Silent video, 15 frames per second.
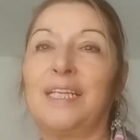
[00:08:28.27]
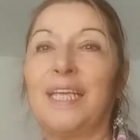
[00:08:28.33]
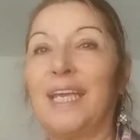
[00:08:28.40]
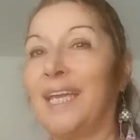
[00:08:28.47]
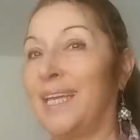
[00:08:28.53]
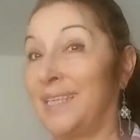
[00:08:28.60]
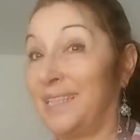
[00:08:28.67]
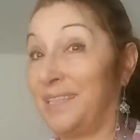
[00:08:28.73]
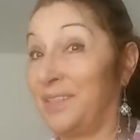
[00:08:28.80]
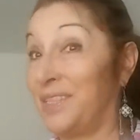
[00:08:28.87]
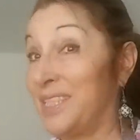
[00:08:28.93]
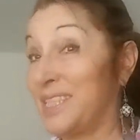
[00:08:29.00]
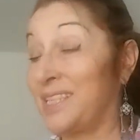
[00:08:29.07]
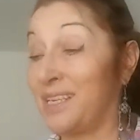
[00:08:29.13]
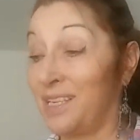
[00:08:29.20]
in
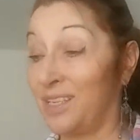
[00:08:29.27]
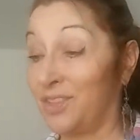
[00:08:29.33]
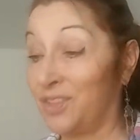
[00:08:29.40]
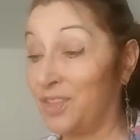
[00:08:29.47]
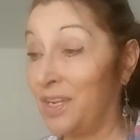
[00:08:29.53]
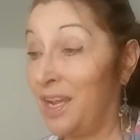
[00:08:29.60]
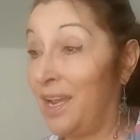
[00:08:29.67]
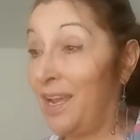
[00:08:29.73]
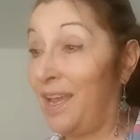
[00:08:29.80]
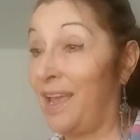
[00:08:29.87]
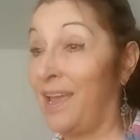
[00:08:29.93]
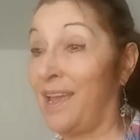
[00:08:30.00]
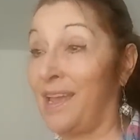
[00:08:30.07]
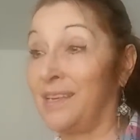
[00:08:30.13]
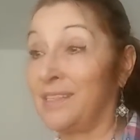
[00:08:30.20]
research,
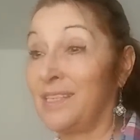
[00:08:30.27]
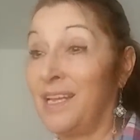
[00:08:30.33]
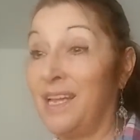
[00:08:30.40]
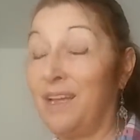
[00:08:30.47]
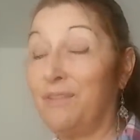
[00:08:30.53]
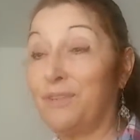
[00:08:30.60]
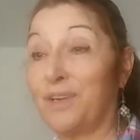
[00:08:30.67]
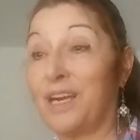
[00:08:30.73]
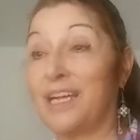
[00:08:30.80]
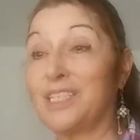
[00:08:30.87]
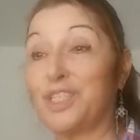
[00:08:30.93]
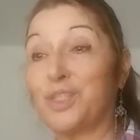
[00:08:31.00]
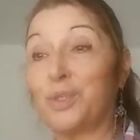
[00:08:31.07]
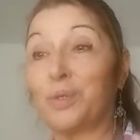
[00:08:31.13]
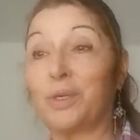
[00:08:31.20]
and for
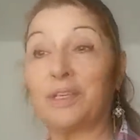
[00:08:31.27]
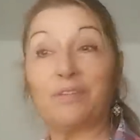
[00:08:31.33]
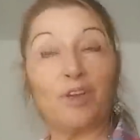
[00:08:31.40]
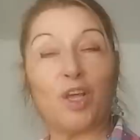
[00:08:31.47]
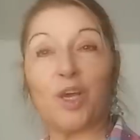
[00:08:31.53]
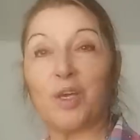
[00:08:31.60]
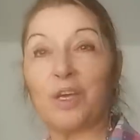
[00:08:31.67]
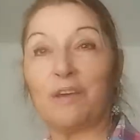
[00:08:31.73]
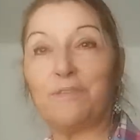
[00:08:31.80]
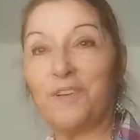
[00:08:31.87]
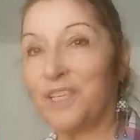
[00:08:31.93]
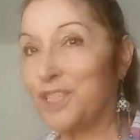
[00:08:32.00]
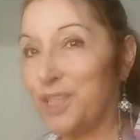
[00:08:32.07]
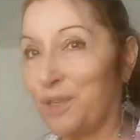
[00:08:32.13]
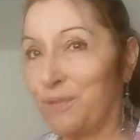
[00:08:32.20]
us to live longer,
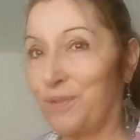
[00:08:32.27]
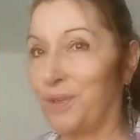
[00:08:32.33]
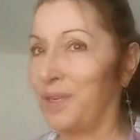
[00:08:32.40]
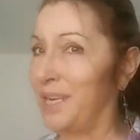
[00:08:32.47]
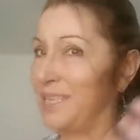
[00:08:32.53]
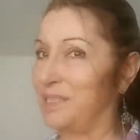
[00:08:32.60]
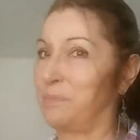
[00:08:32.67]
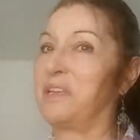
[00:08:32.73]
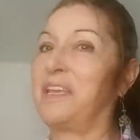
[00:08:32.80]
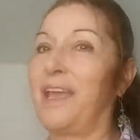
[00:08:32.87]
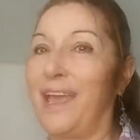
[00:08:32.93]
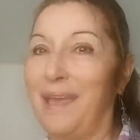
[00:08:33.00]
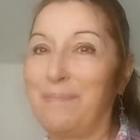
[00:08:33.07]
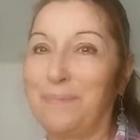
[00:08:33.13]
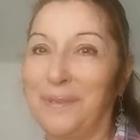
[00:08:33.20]
first of all, let's be
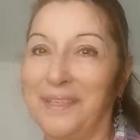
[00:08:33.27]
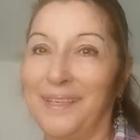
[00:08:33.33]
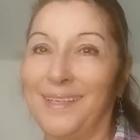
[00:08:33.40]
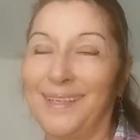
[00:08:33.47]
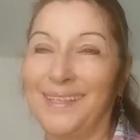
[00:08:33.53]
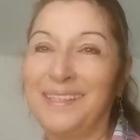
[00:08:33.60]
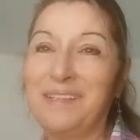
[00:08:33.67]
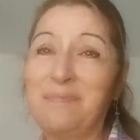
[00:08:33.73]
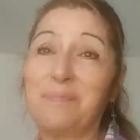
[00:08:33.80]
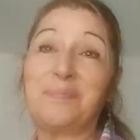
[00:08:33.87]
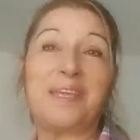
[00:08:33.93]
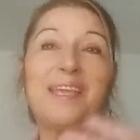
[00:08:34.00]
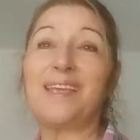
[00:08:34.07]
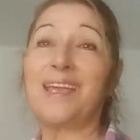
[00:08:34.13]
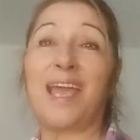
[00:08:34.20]
happy.
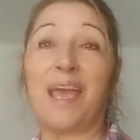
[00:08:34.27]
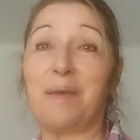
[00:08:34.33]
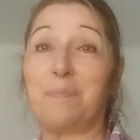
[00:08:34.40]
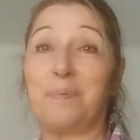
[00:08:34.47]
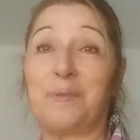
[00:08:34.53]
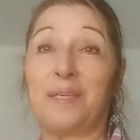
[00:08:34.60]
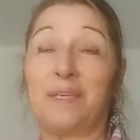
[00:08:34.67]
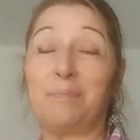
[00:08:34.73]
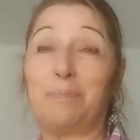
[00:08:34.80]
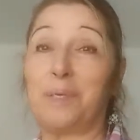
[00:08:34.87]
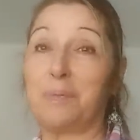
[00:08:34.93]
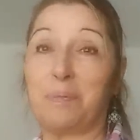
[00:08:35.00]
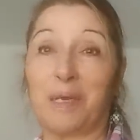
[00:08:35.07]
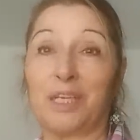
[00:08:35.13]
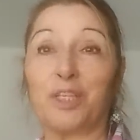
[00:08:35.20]
Being happy,
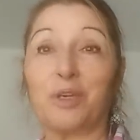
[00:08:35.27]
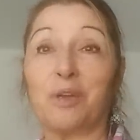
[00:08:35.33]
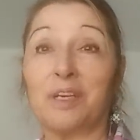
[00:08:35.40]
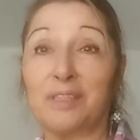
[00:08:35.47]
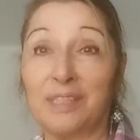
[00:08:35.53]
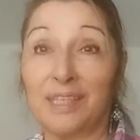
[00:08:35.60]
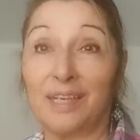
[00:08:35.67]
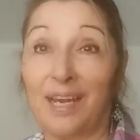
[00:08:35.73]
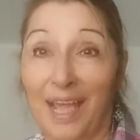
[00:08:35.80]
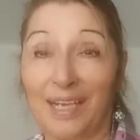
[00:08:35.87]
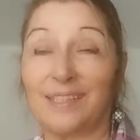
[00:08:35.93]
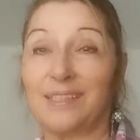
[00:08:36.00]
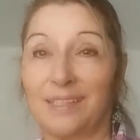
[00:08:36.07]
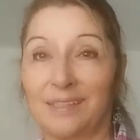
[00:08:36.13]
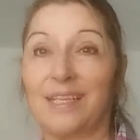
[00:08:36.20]
people are not
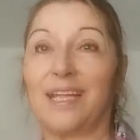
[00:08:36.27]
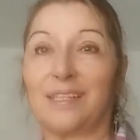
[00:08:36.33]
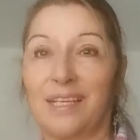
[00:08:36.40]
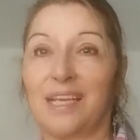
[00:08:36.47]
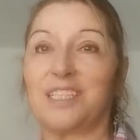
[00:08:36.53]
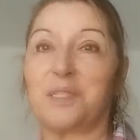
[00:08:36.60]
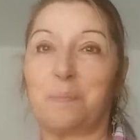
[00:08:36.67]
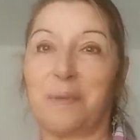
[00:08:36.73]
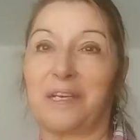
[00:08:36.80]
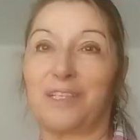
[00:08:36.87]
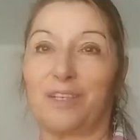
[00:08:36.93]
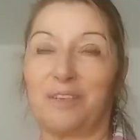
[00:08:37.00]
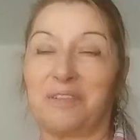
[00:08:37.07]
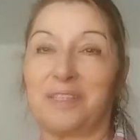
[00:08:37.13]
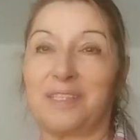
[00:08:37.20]
neglecting that aspect
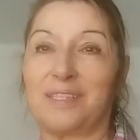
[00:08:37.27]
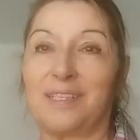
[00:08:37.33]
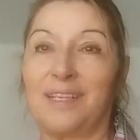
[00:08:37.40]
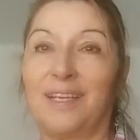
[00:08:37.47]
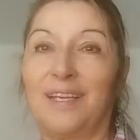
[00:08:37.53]
of it.